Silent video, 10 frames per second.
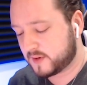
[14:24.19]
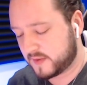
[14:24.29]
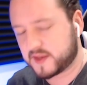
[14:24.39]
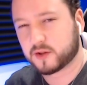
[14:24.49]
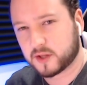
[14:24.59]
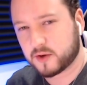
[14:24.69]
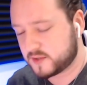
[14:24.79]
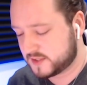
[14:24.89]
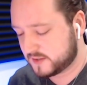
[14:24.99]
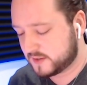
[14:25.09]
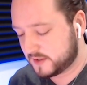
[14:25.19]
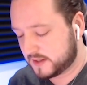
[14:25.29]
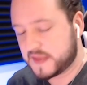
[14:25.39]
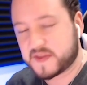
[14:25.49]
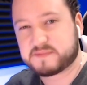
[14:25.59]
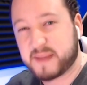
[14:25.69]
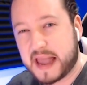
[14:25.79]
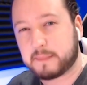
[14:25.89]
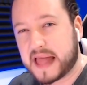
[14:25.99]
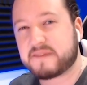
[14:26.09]
and then you lose and they
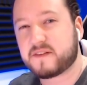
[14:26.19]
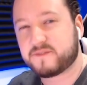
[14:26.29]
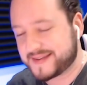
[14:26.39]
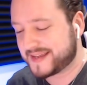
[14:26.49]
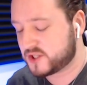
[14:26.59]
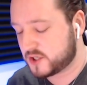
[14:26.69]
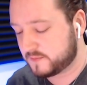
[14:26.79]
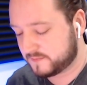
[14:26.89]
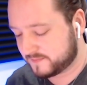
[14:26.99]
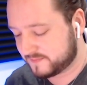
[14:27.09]
spam laughing face at you?